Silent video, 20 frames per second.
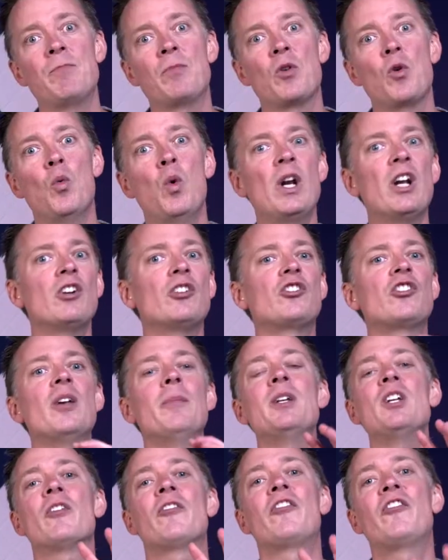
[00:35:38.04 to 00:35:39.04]
what are some
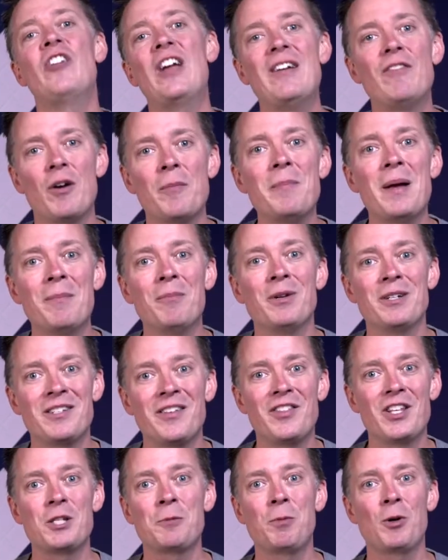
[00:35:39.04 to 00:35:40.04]
of your favorite memories
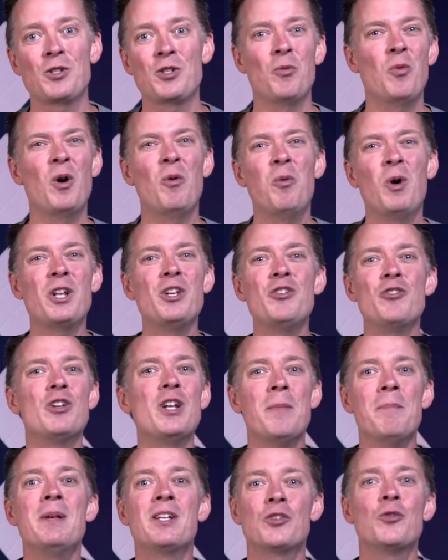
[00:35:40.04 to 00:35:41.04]
of this person? What are you going
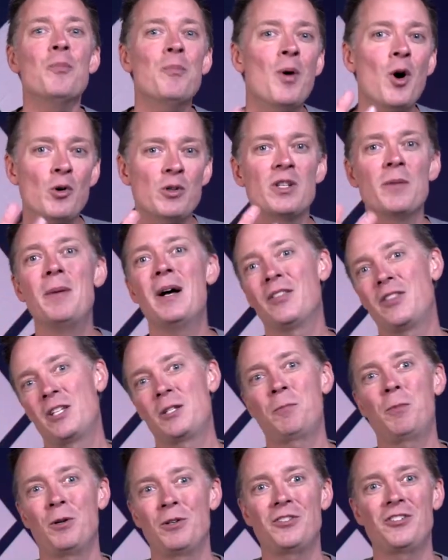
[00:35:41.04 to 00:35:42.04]
to miss most about this
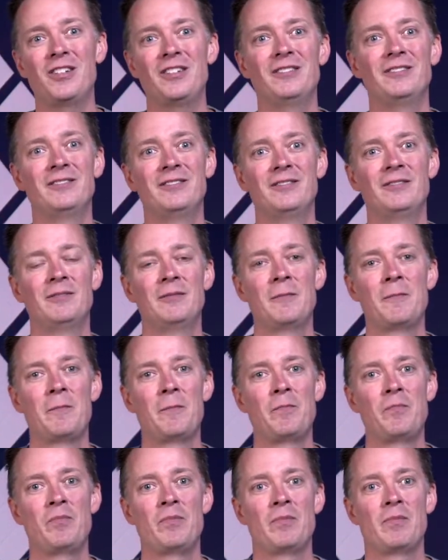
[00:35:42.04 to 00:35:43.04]
person?
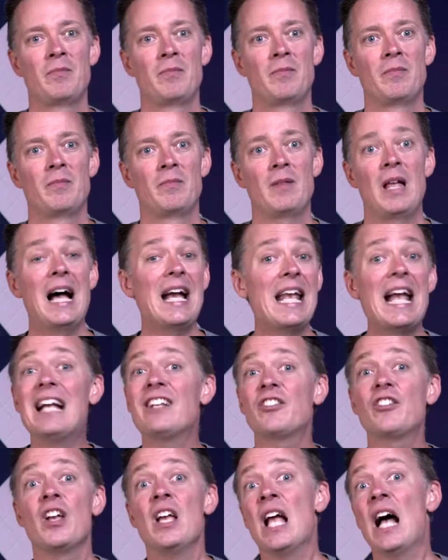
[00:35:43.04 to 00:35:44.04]
I
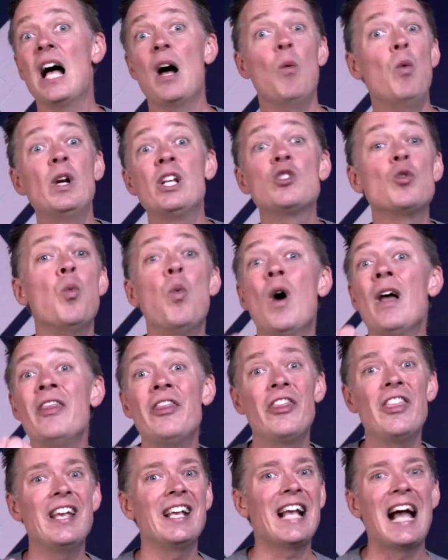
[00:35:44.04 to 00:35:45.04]
ask, what is one
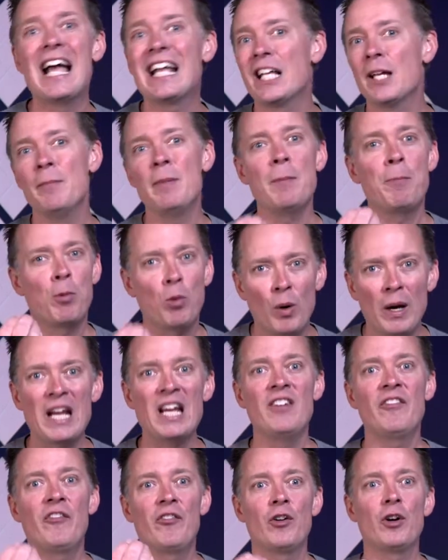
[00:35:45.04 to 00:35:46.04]
thing I can be
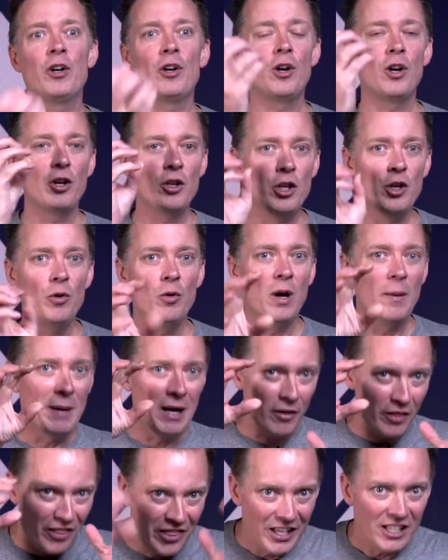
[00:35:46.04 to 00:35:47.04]
praying for you
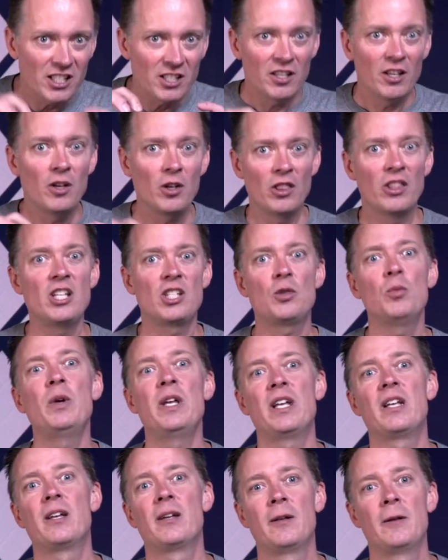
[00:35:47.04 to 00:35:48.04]
about this
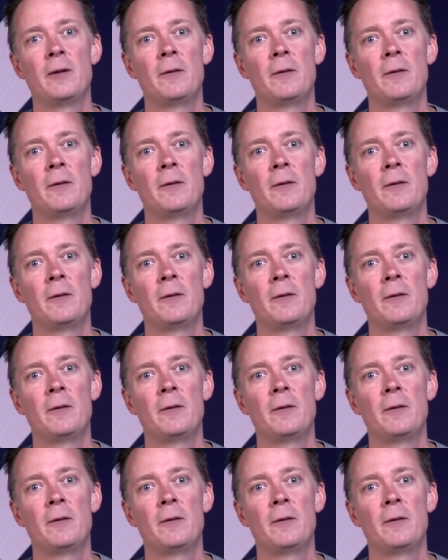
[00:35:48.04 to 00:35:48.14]
week?